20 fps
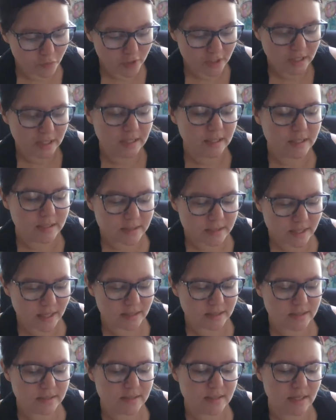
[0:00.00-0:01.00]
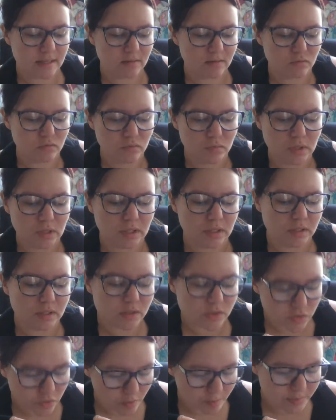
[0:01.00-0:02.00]
really intense and really
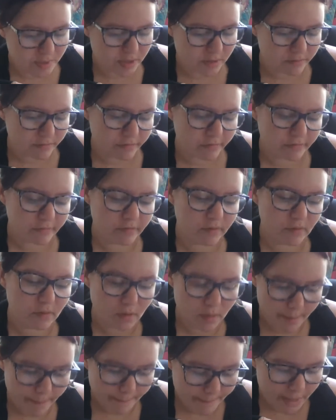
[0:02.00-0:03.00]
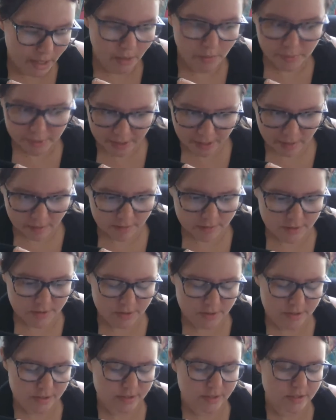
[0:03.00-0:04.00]
descriptive male
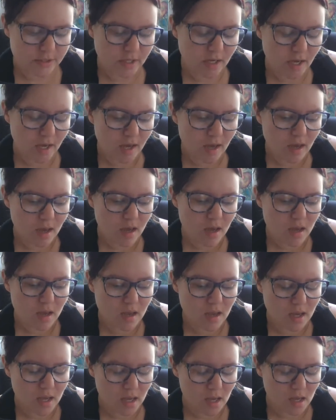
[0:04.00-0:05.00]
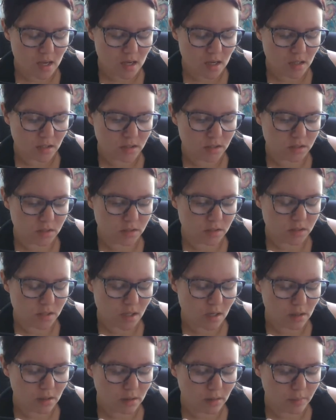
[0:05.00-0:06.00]
characters. And
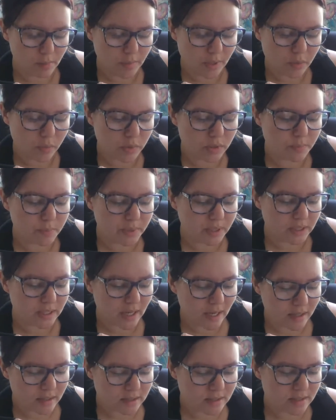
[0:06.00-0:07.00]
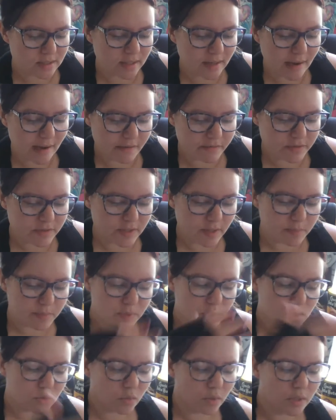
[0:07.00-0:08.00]
it would be nice to have some
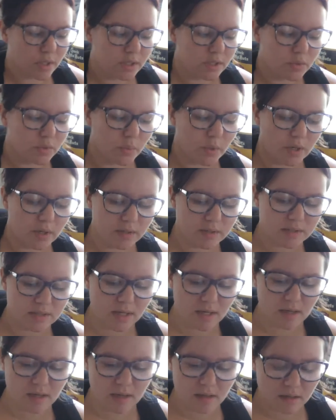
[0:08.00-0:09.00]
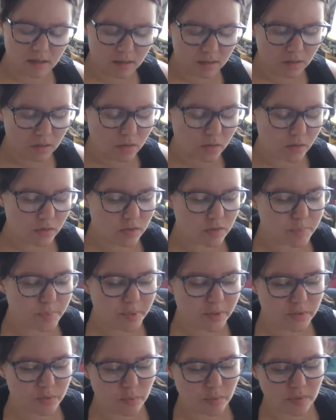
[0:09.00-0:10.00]
stories where it's like, you know, those
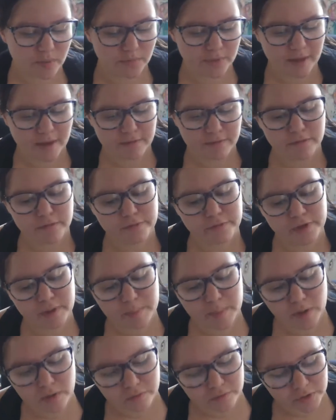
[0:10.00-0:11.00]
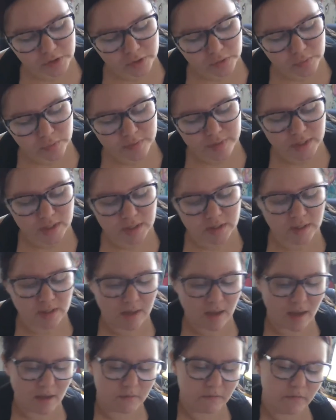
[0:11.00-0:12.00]
books where they have the female view and then
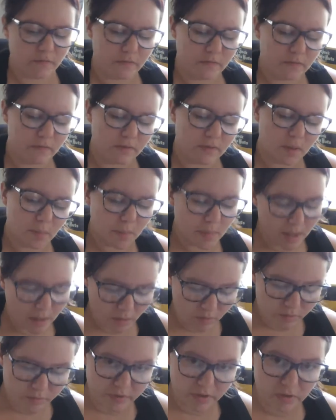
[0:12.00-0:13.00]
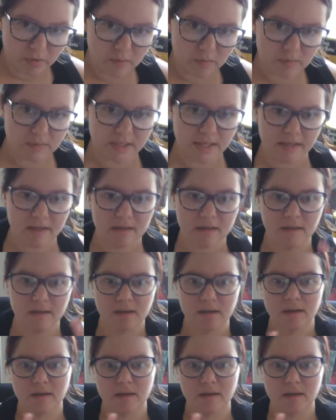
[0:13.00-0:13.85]
they have the male view, like